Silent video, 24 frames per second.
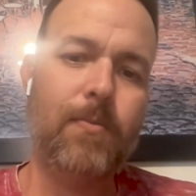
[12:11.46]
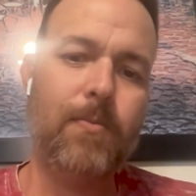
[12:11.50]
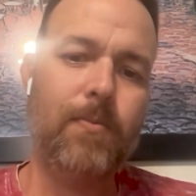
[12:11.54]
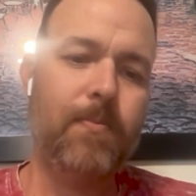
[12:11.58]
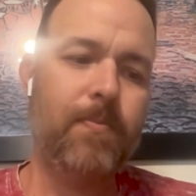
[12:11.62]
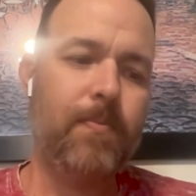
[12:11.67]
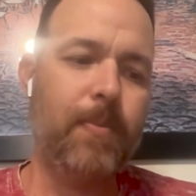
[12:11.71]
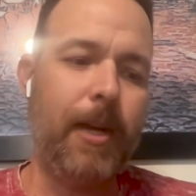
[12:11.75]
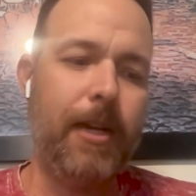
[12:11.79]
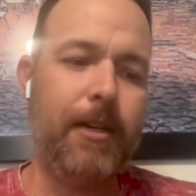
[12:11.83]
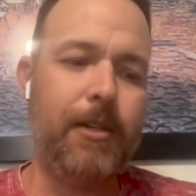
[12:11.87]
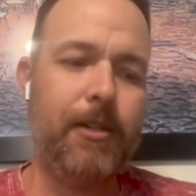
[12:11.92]

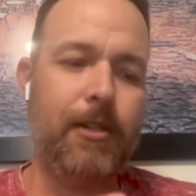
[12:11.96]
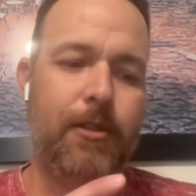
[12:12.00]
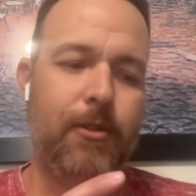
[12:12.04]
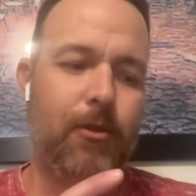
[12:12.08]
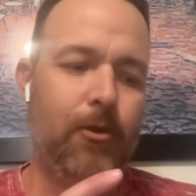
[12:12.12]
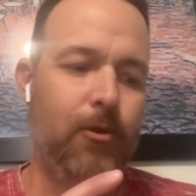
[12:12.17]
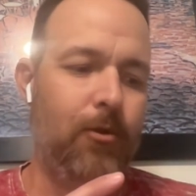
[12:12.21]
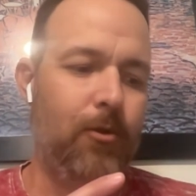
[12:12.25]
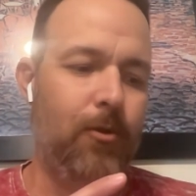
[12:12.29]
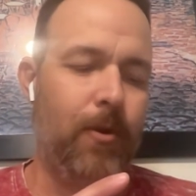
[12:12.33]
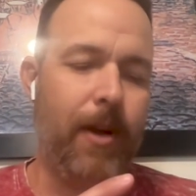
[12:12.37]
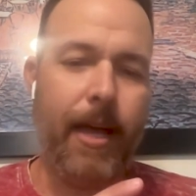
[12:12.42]
patients
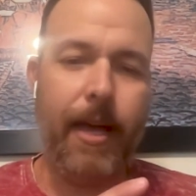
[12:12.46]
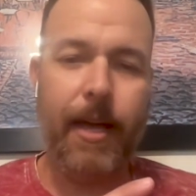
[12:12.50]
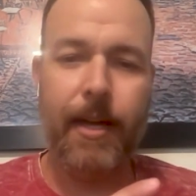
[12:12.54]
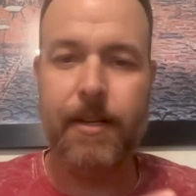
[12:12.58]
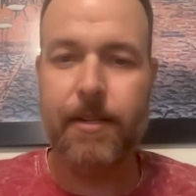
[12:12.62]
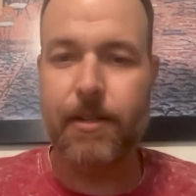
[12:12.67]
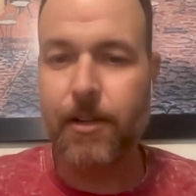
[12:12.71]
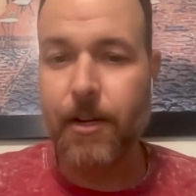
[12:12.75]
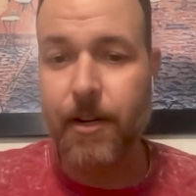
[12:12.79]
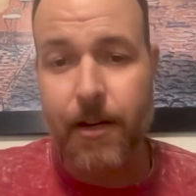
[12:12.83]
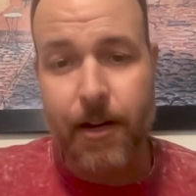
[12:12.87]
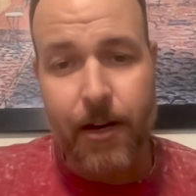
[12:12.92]
who
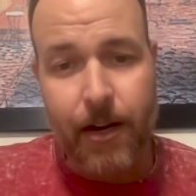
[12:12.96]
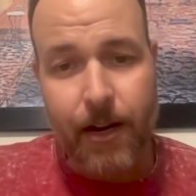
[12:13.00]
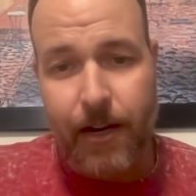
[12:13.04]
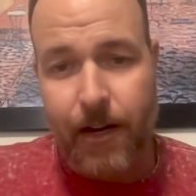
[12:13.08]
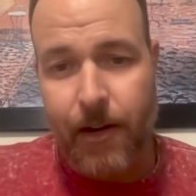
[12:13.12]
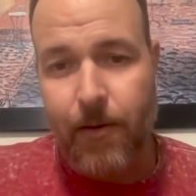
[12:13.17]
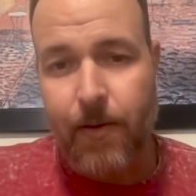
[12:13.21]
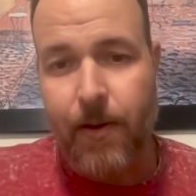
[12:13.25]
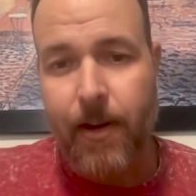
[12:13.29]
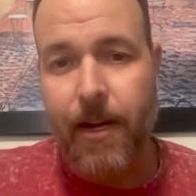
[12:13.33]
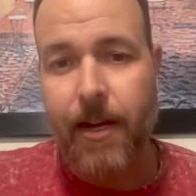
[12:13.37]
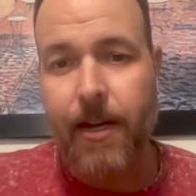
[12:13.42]
had sudden
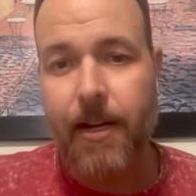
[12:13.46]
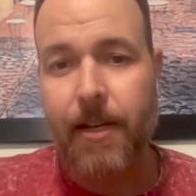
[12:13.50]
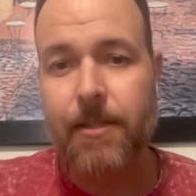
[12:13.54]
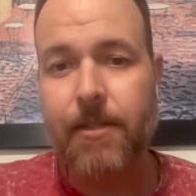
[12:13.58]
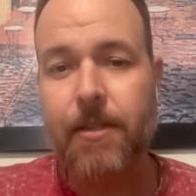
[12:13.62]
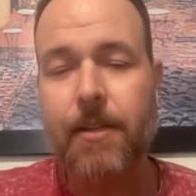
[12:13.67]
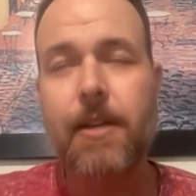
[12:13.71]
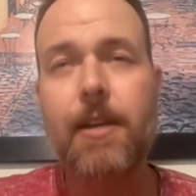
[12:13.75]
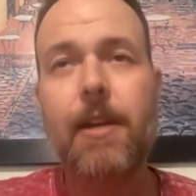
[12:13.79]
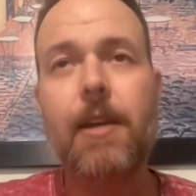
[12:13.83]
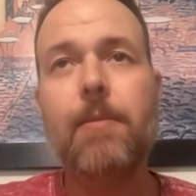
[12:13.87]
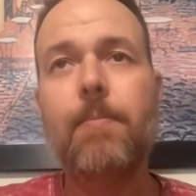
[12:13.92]
cardiac
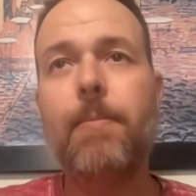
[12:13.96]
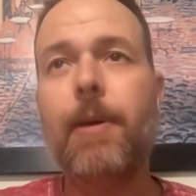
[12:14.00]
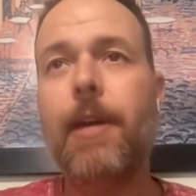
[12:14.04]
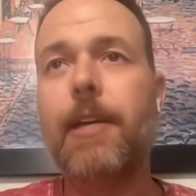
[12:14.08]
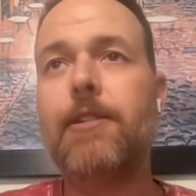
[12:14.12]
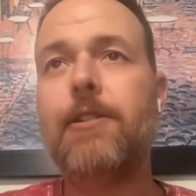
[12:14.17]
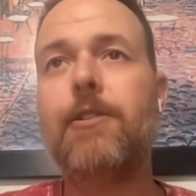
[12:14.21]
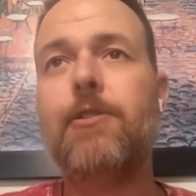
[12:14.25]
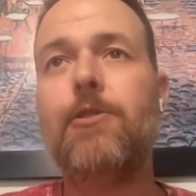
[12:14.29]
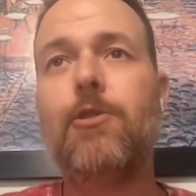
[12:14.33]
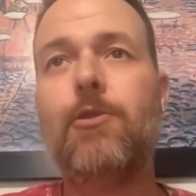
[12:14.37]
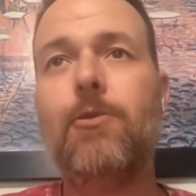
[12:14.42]
arrest,
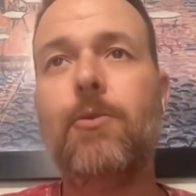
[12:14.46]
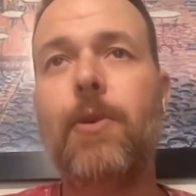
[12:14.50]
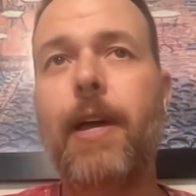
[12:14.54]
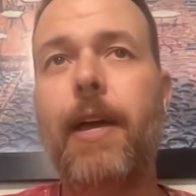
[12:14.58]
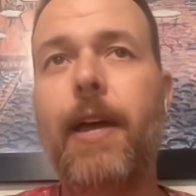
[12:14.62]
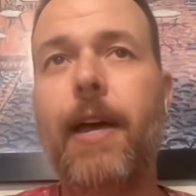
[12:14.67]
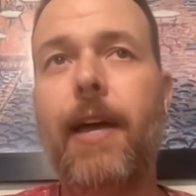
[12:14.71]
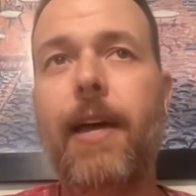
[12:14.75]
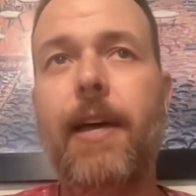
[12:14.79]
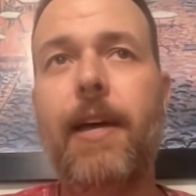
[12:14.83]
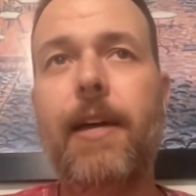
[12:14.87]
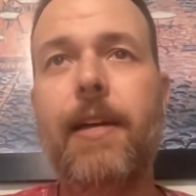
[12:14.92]
patients who
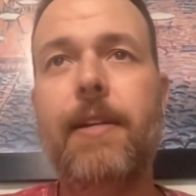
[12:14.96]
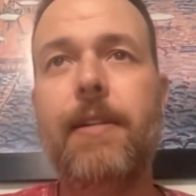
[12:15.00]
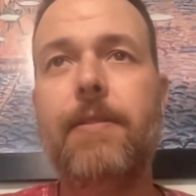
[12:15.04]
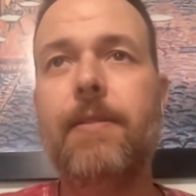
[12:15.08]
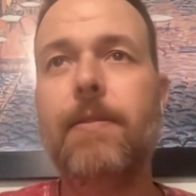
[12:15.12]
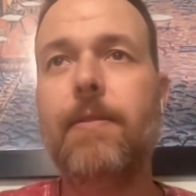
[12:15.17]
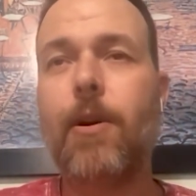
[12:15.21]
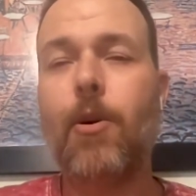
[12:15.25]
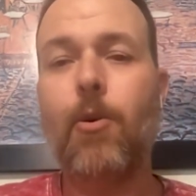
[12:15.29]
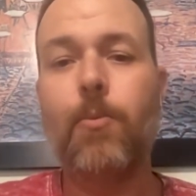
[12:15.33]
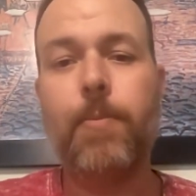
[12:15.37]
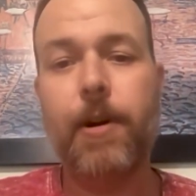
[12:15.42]
had
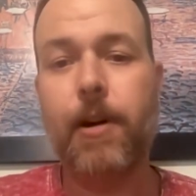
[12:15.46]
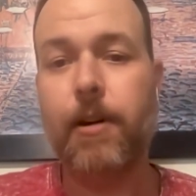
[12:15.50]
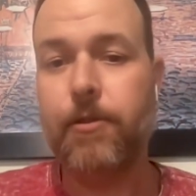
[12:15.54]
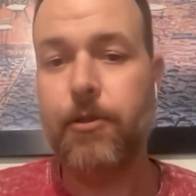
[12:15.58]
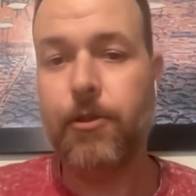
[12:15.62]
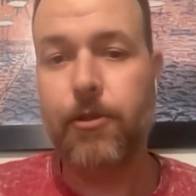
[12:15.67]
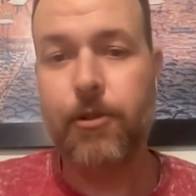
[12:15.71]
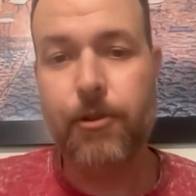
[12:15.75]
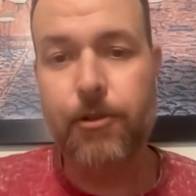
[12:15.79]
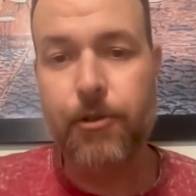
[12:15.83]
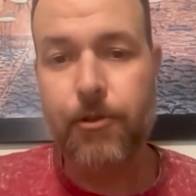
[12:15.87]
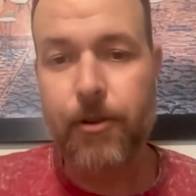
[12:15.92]
open heart
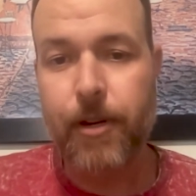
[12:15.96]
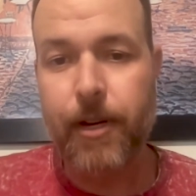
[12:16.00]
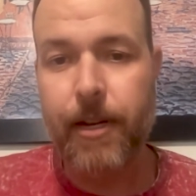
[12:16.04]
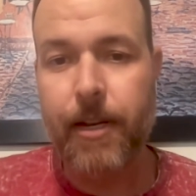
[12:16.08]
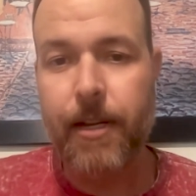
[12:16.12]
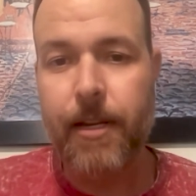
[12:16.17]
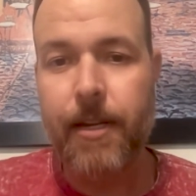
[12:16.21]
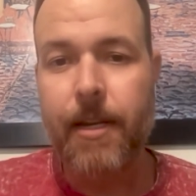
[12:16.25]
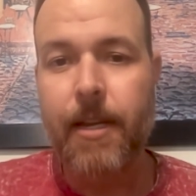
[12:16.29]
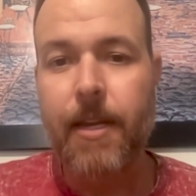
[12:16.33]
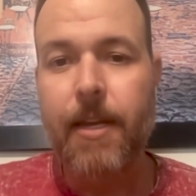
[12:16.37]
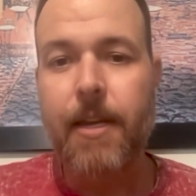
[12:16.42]

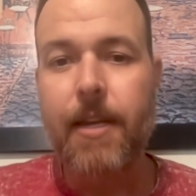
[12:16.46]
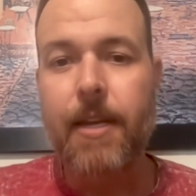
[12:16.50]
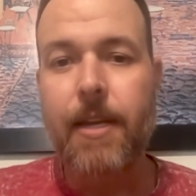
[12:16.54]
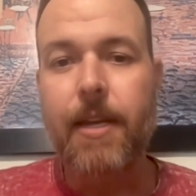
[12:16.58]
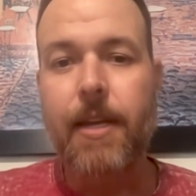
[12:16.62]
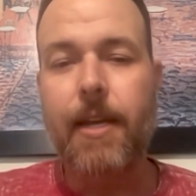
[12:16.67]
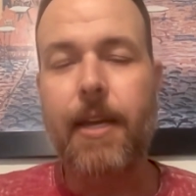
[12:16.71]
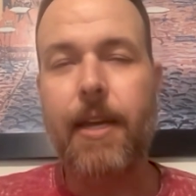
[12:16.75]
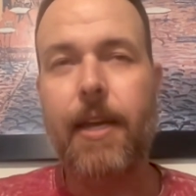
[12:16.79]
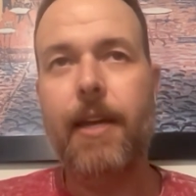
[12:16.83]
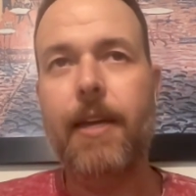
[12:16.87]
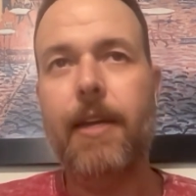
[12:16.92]
surgery
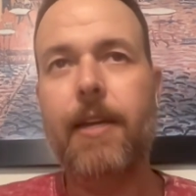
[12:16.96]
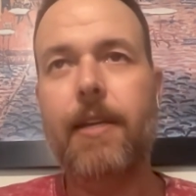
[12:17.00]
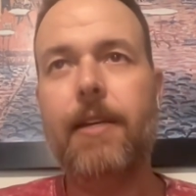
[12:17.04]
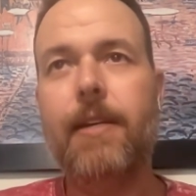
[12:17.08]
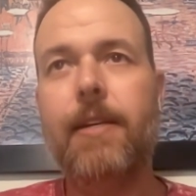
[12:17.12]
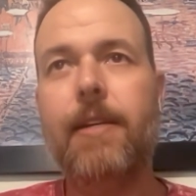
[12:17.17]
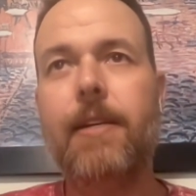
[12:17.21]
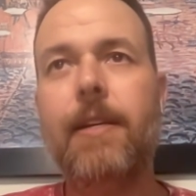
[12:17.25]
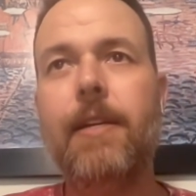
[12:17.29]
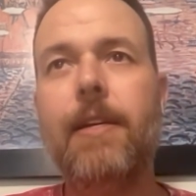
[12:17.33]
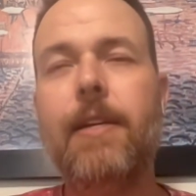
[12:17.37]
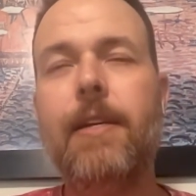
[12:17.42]

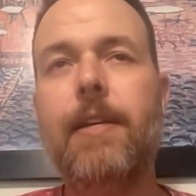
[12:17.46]
and